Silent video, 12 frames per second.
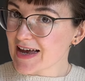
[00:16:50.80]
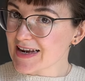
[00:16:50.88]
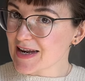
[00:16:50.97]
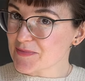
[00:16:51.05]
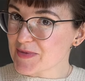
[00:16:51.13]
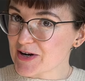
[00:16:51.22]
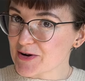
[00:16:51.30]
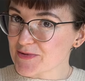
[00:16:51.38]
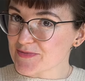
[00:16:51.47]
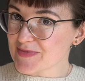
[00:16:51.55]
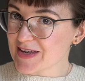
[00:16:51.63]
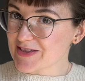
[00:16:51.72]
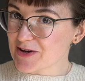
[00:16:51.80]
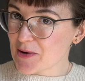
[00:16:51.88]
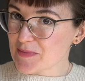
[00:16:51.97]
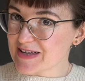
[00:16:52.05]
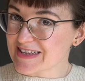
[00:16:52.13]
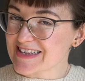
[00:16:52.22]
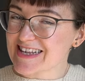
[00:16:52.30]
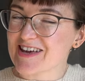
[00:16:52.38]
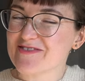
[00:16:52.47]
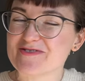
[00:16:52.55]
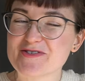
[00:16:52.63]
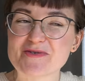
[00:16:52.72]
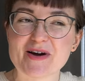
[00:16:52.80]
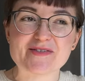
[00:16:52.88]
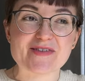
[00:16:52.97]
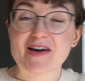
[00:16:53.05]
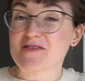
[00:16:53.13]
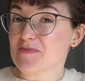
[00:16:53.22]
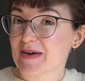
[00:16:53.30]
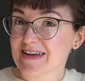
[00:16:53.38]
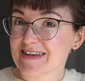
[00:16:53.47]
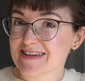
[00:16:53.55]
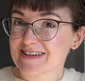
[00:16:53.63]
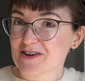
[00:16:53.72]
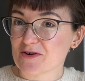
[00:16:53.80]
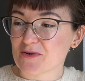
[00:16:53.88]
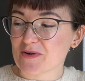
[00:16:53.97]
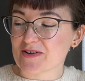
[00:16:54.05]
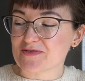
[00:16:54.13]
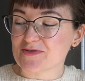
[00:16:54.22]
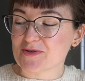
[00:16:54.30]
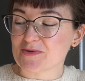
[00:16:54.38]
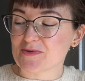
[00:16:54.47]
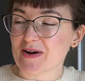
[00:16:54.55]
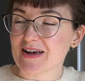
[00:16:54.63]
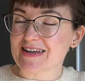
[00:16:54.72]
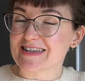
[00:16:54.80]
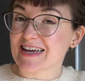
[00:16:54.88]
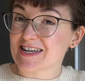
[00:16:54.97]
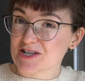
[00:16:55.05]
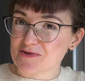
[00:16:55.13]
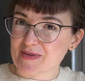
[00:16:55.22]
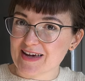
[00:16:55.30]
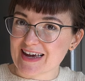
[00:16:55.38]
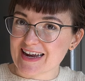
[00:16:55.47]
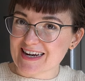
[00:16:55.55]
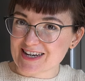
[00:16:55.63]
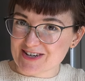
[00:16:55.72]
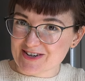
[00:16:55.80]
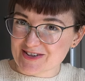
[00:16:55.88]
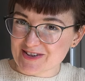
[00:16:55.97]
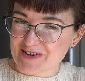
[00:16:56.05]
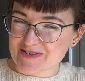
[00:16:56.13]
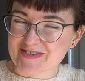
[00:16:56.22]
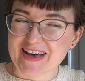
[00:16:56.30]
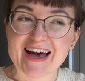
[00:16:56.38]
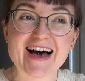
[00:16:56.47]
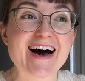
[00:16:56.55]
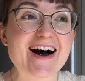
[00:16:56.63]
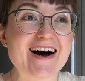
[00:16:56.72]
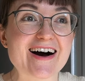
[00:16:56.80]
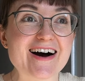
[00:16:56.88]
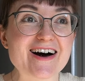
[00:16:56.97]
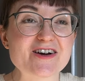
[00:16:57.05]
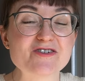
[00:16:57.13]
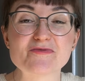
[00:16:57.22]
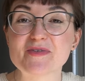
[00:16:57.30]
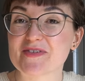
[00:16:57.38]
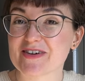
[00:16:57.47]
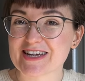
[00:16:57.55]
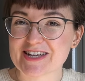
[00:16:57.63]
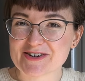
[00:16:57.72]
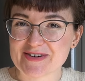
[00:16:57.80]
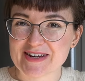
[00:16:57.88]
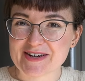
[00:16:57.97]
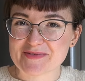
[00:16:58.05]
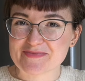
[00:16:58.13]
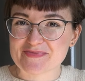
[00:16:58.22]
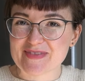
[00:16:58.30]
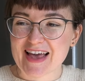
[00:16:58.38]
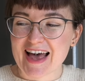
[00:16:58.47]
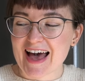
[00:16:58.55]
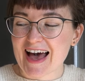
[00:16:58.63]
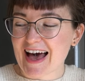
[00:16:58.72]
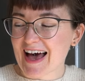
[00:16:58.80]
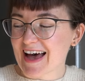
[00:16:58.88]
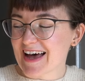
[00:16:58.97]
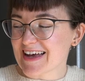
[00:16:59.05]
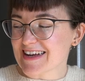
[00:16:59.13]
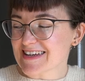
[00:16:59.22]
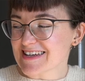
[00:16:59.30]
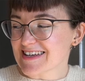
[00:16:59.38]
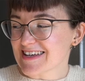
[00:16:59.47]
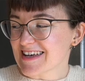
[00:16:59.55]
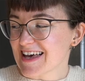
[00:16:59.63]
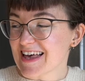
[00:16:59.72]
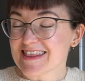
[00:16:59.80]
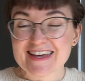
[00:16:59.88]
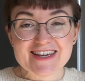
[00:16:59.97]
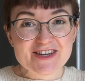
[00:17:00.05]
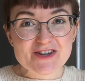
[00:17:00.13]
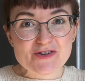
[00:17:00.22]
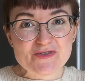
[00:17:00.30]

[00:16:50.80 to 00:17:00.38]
let me know in the comments if you have ever made it or if you intend to make a National Loaf. I would be very intrigued. And thank you